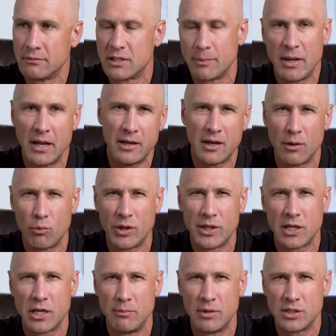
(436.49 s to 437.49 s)
depending on what
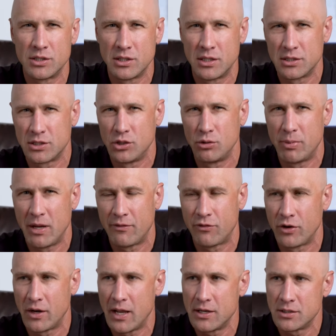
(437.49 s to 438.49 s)
the commission is that you pay
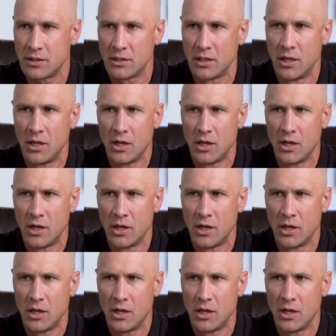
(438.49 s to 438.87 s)
for an agent.